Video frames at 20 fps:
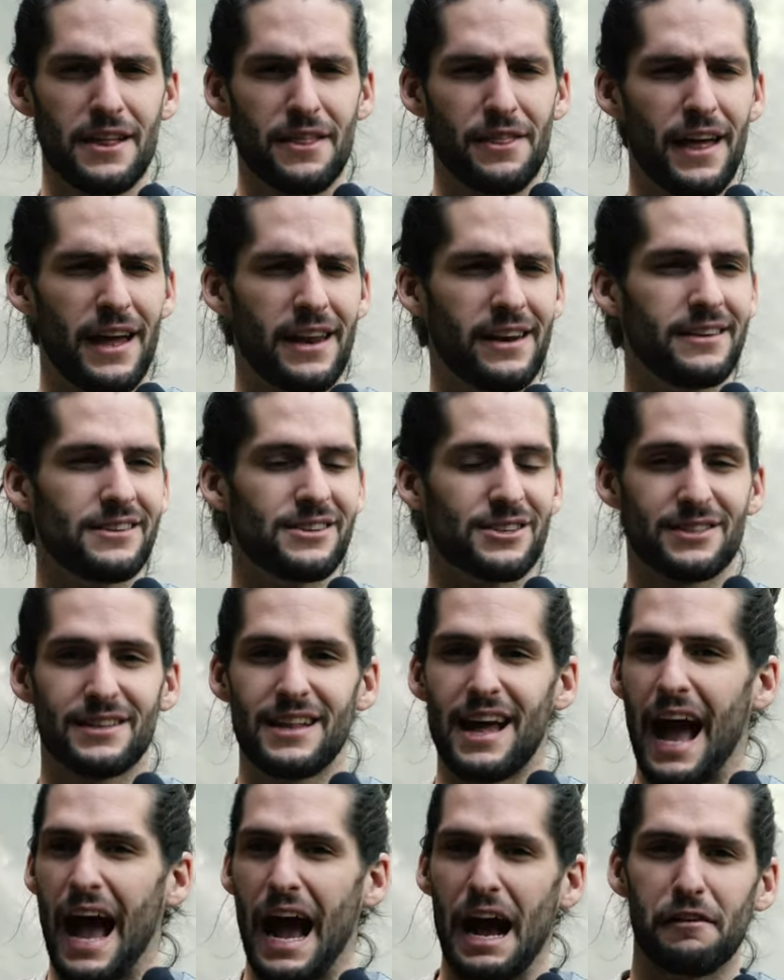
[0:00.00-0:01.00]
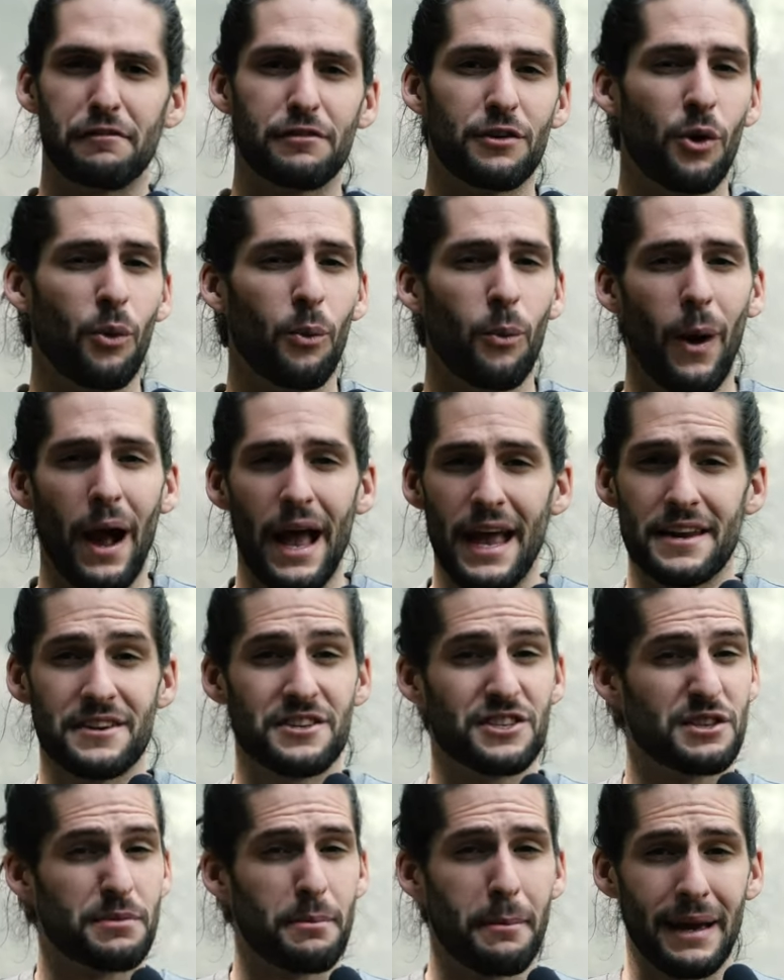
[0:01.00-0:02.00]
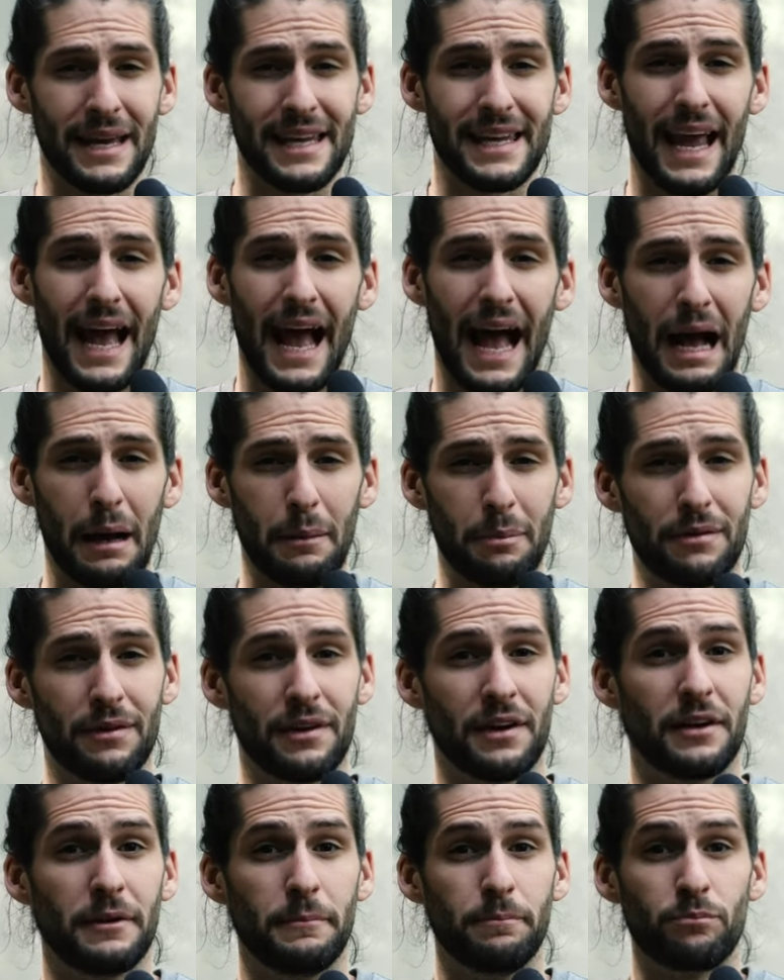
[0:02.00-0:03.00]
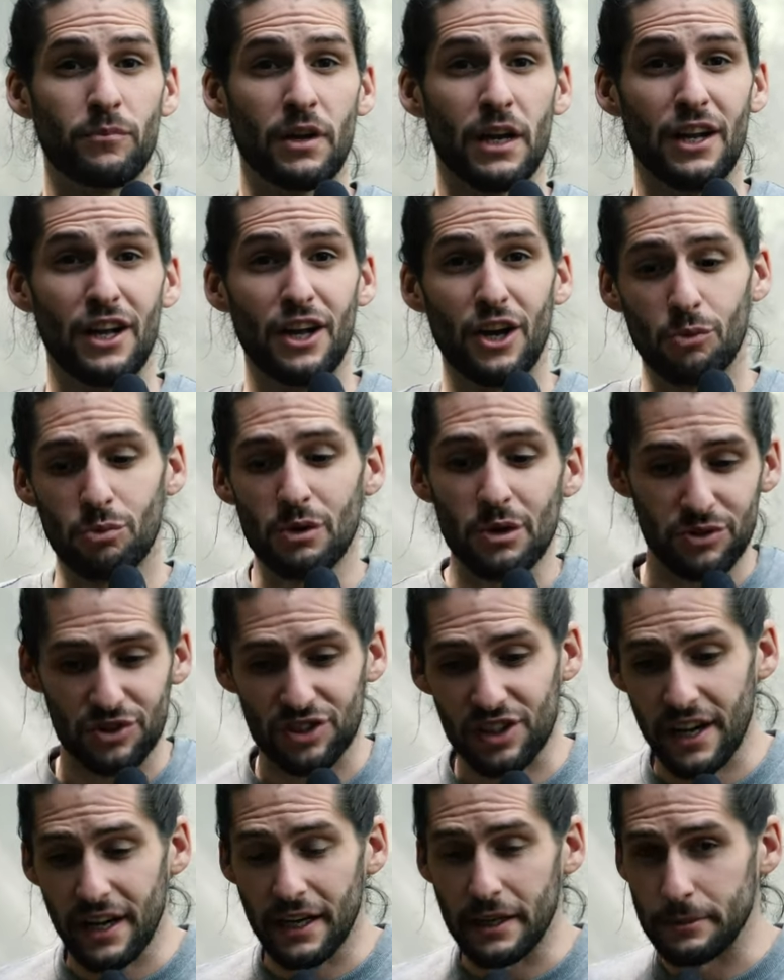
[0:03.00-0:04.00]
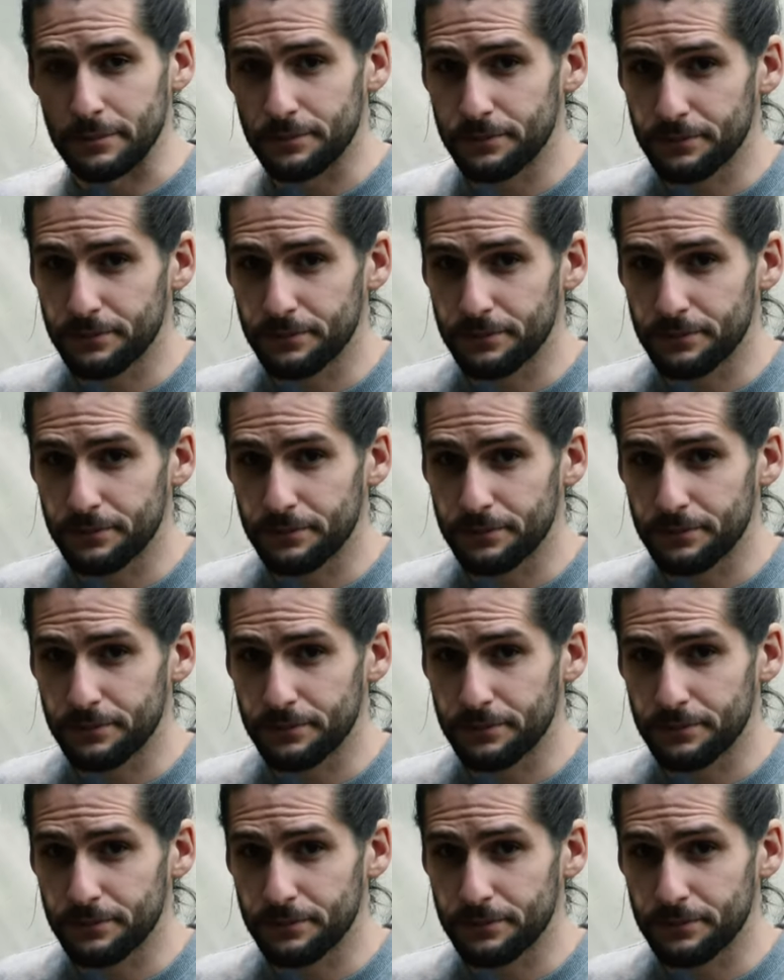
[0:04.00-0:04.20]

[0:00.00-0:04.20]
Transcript: then just have your way, just make it happen. And we'll see